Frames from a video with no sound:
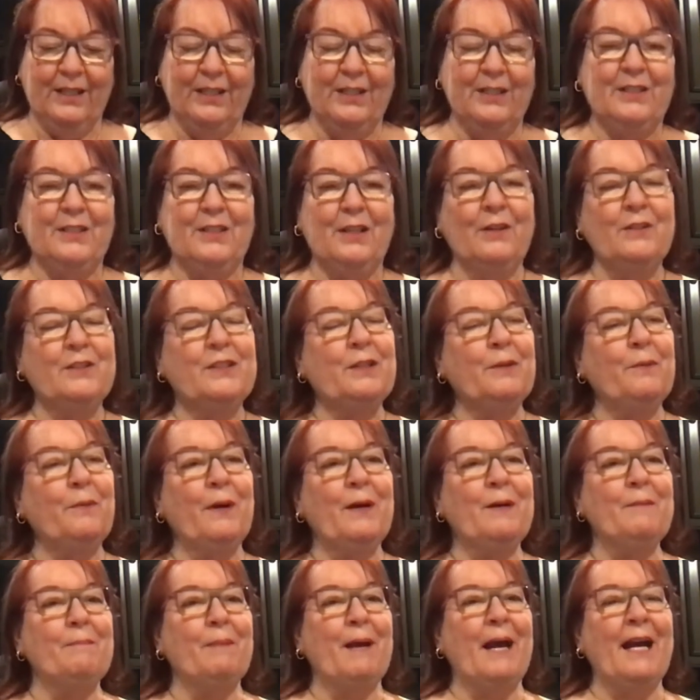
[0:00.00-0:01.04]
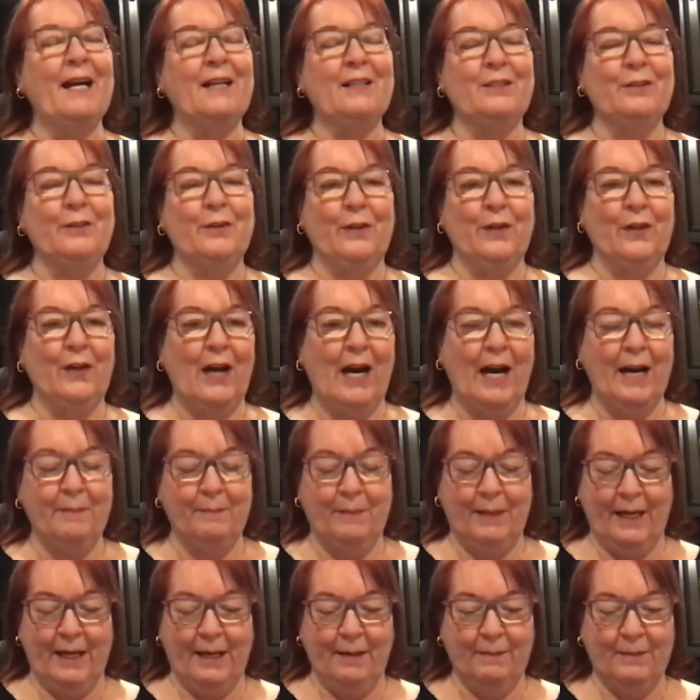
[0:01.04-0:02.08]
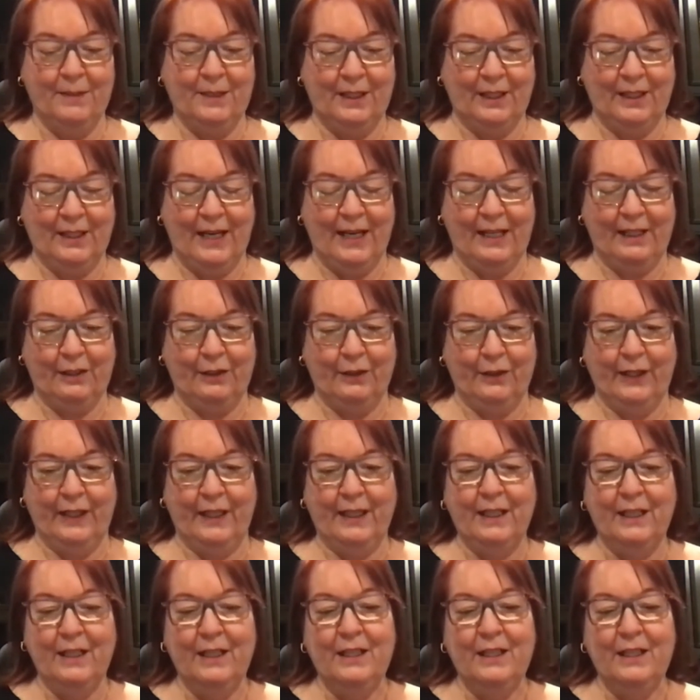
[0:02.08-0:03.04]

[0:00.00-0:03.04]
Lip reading: So she went back to her IBM Selectric.